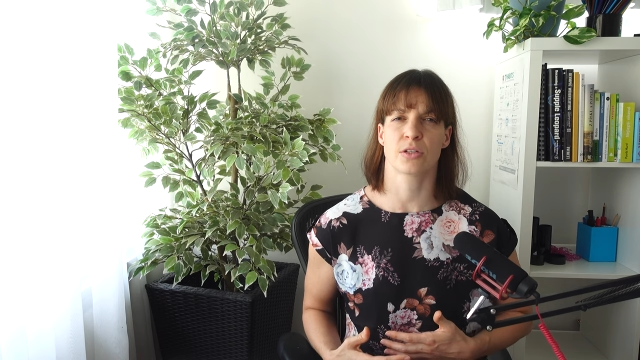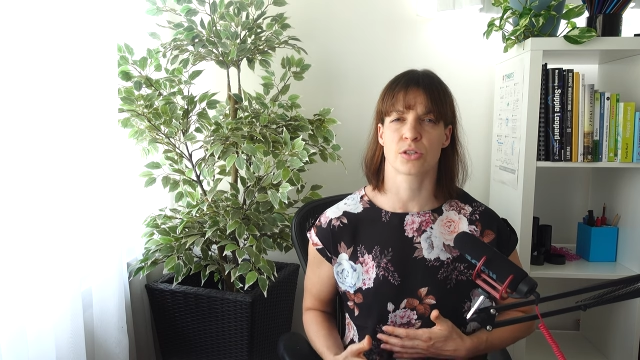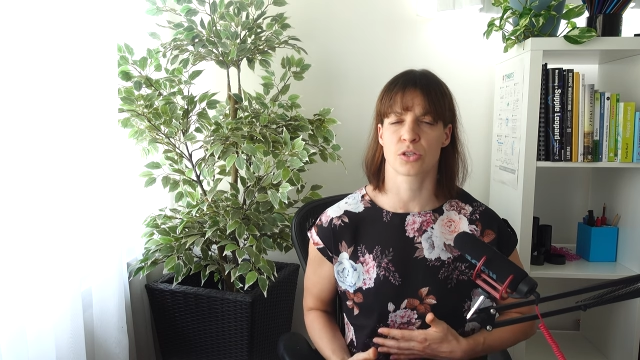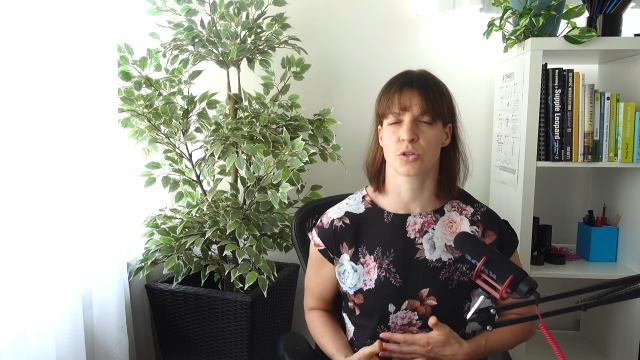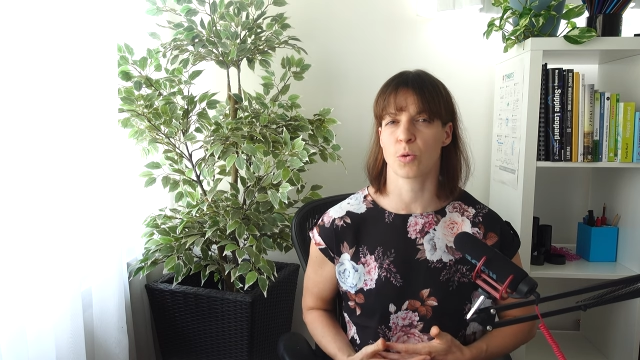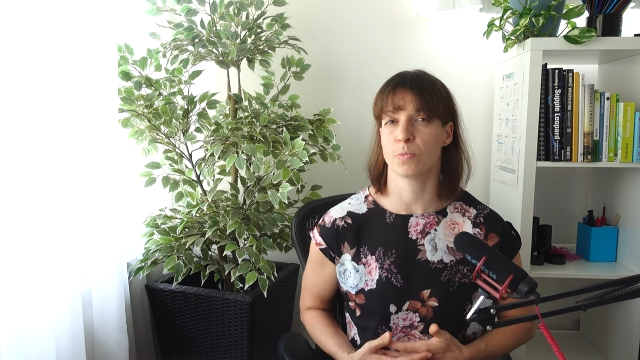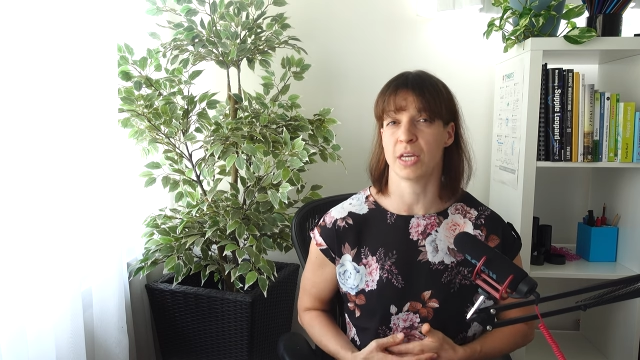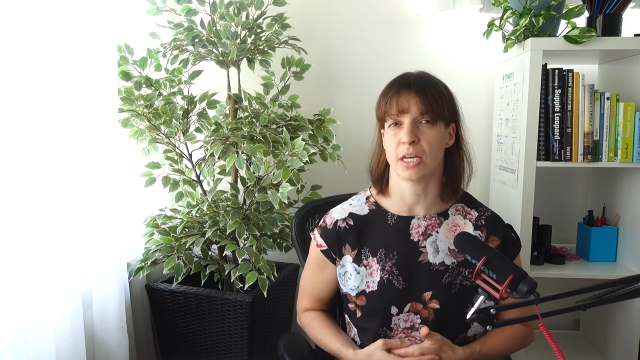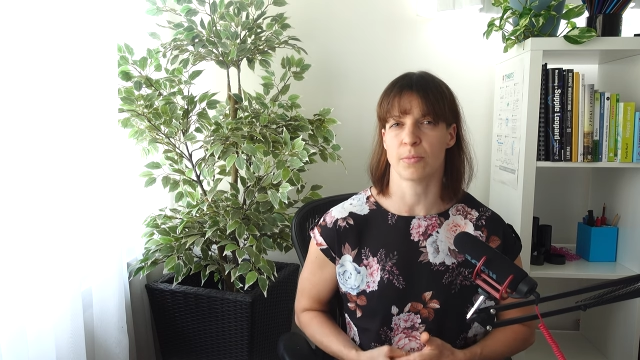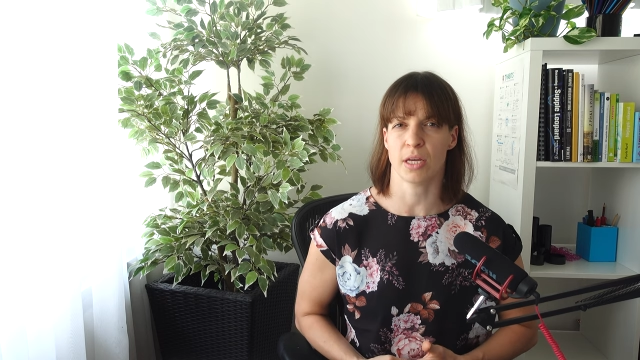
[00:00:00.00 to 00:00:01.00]
stop
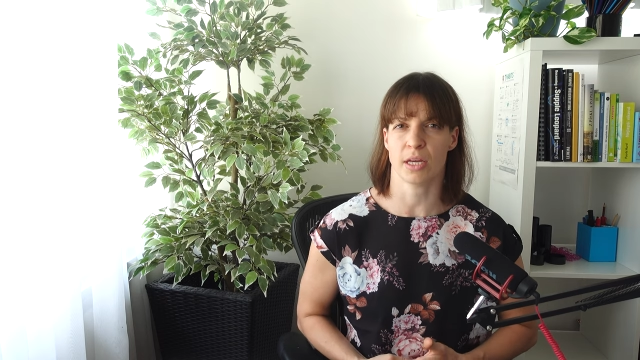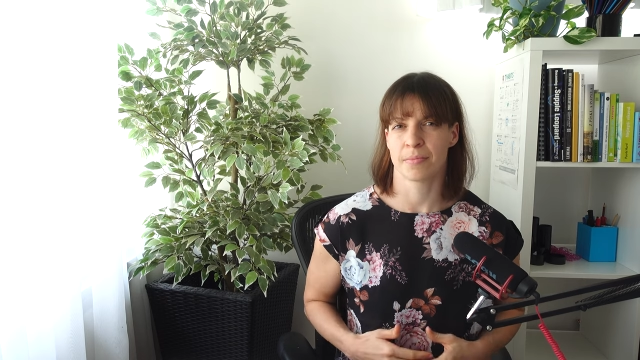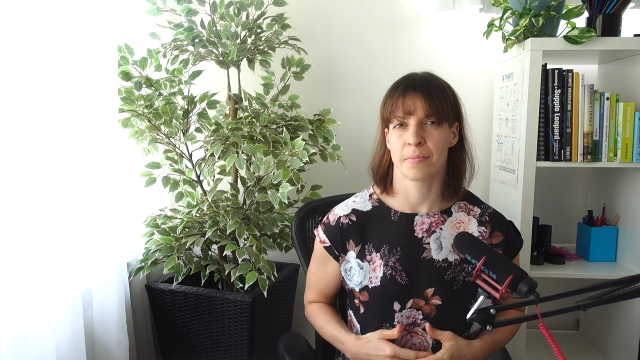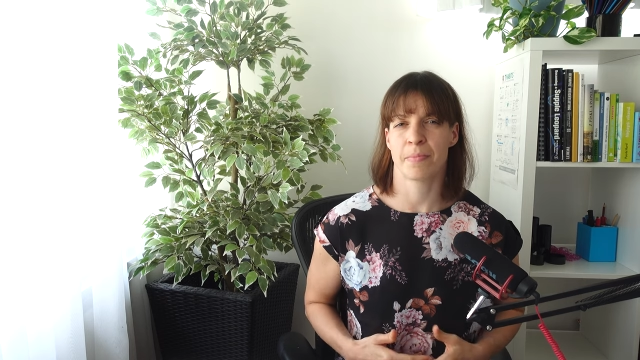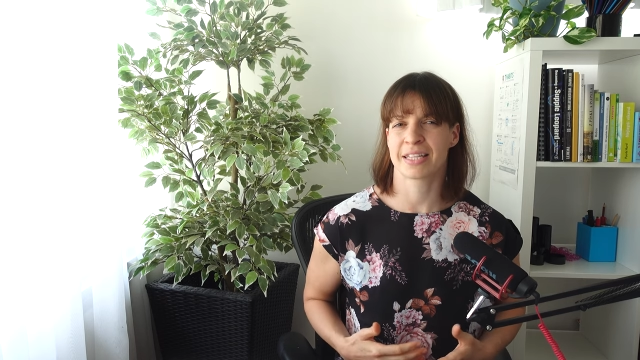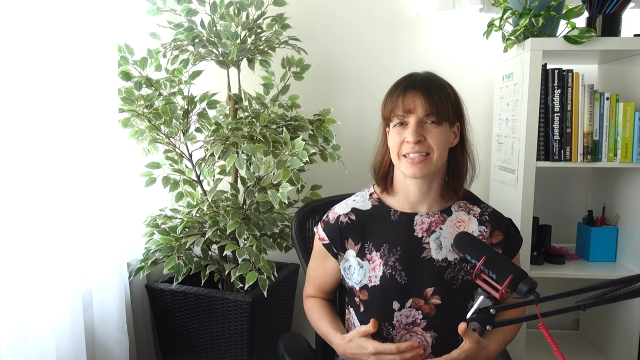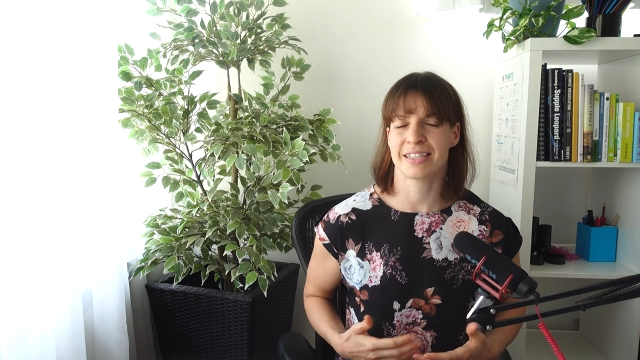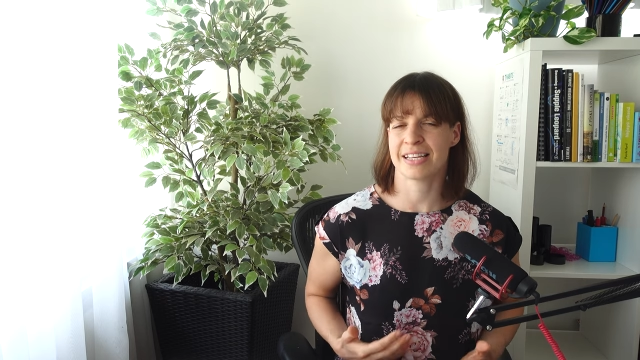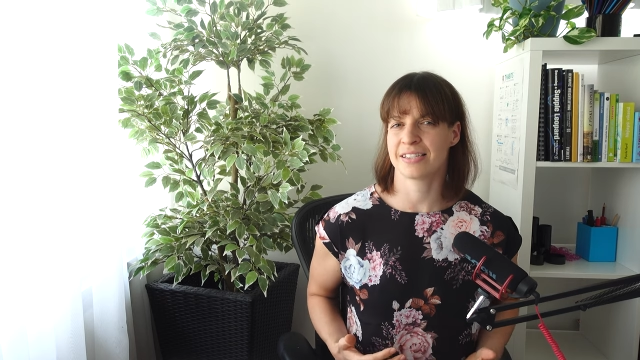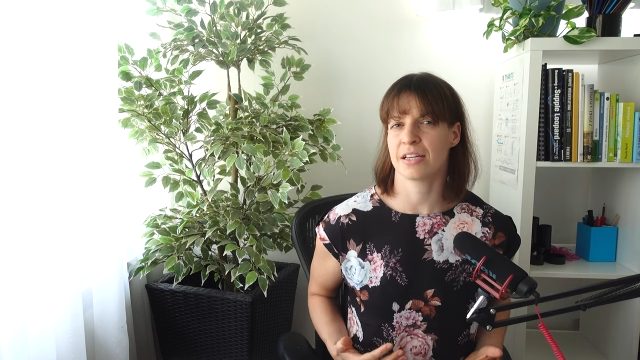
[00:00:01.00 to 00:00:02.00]
being me. But
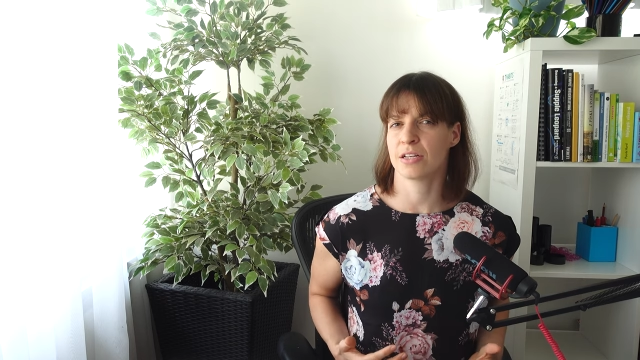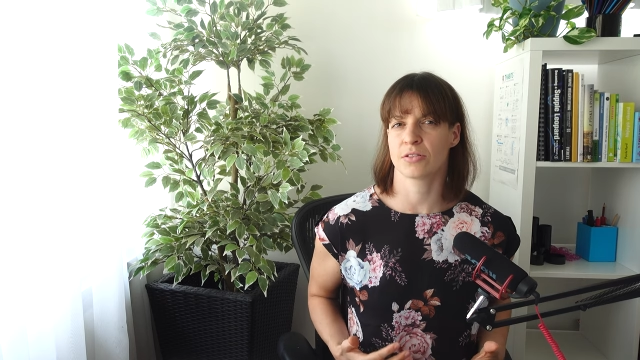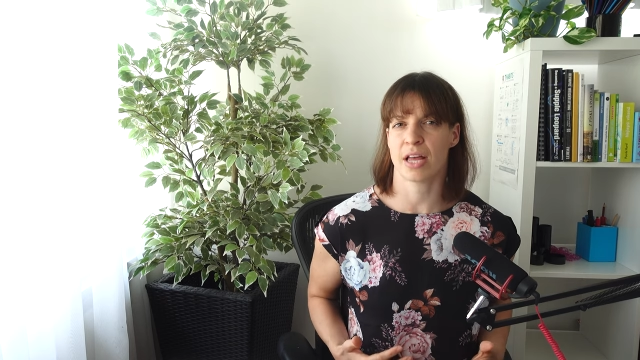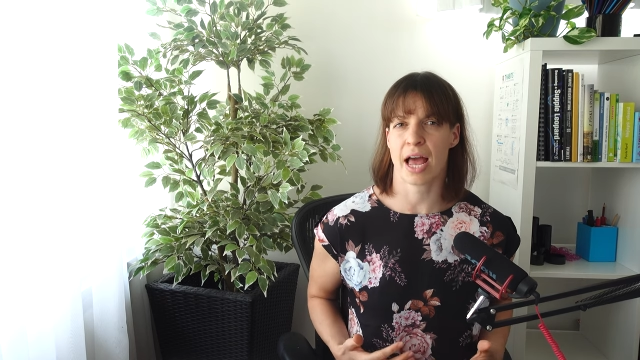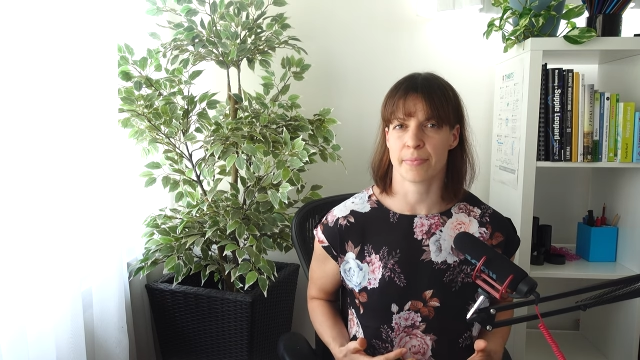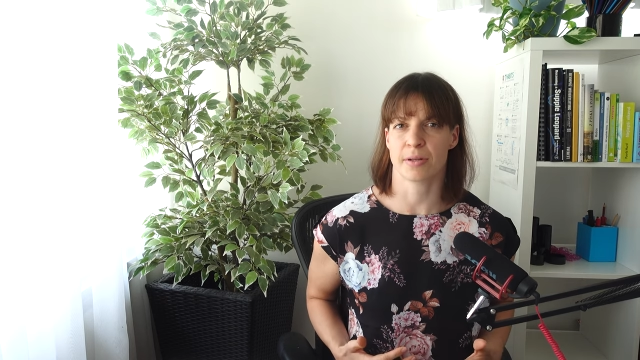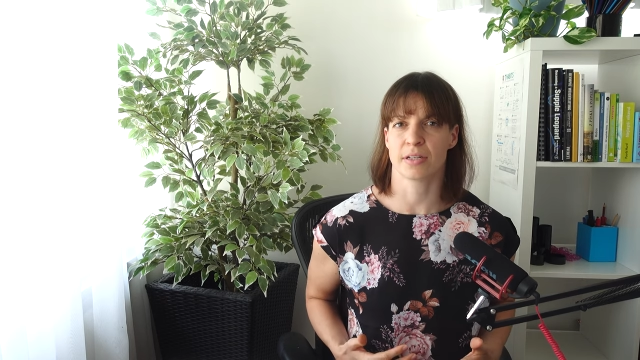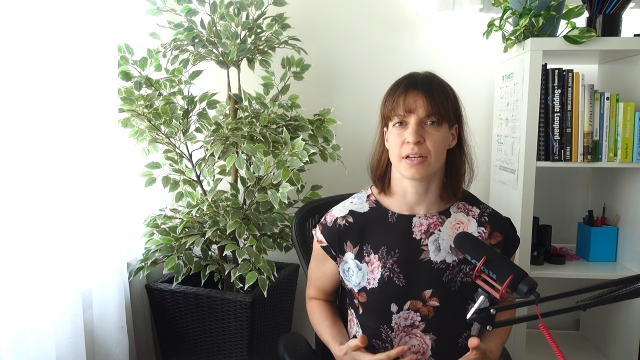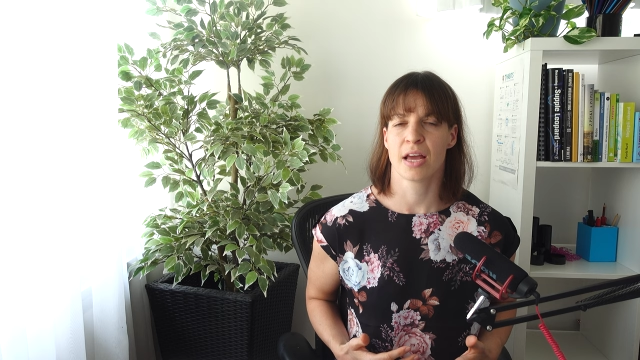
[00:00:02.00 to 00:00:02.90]
this did not happen.